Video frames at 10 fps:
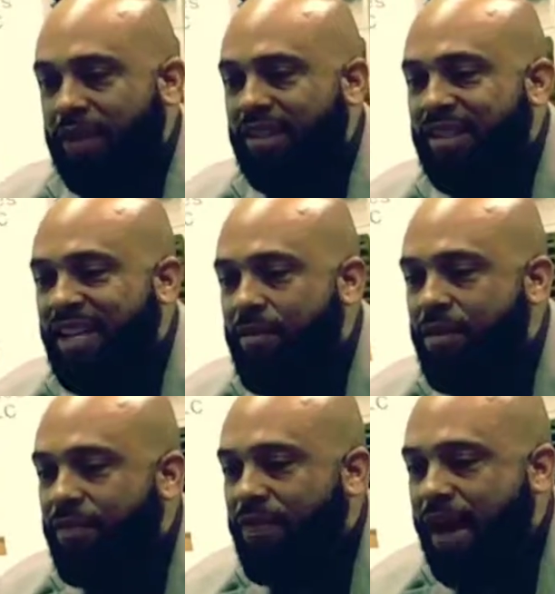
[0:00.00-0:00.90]
The
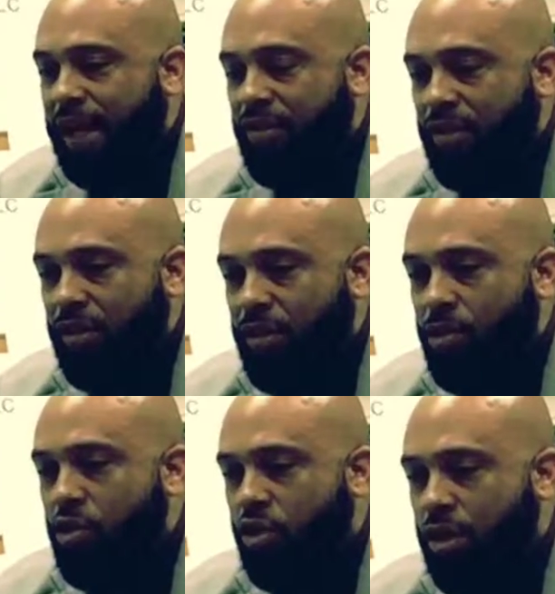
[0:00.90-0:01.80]
7 Facts
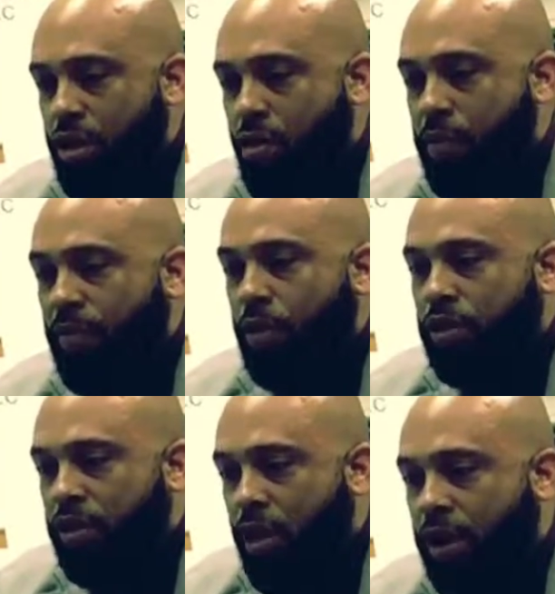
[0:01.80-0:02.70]
You Should Know Before
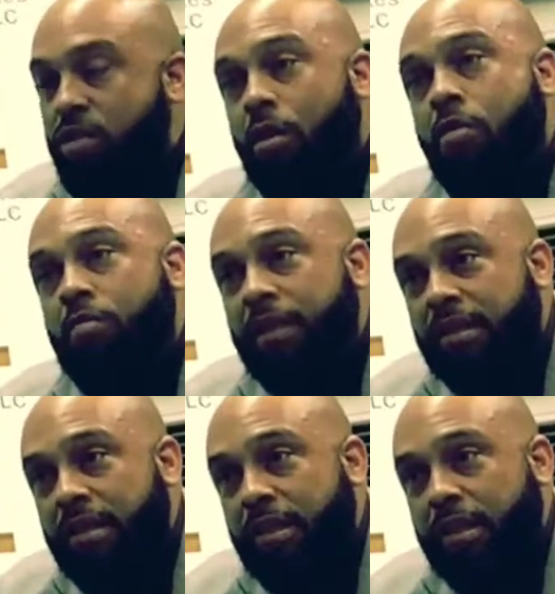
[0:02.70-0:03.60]
Starting Your Own
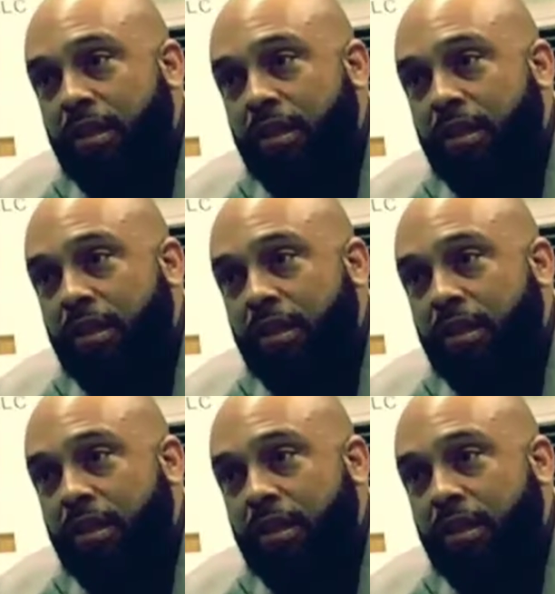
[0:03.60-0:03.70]
Business.